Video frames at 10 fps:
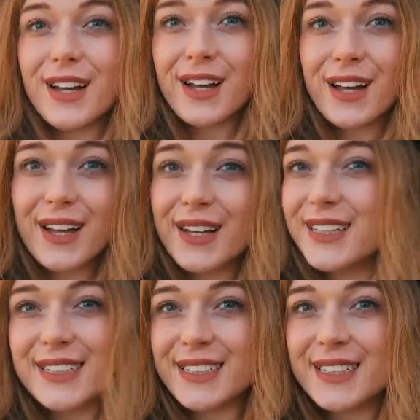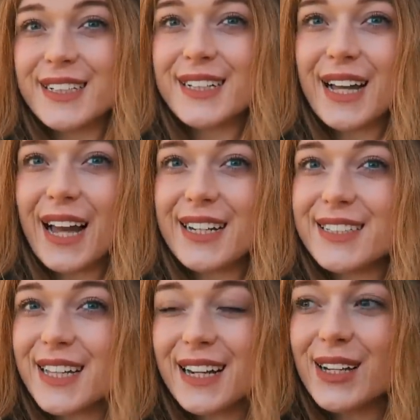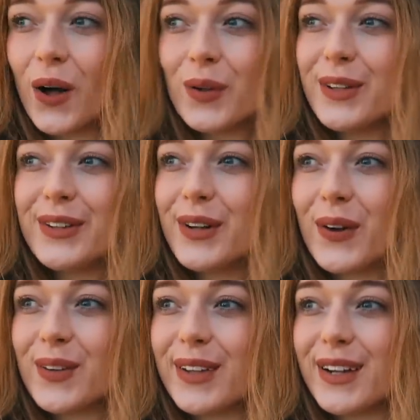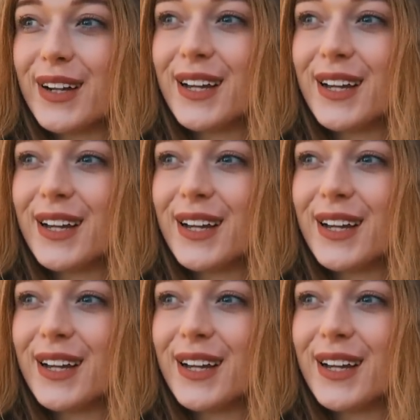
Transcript: And it's getting colder and colder.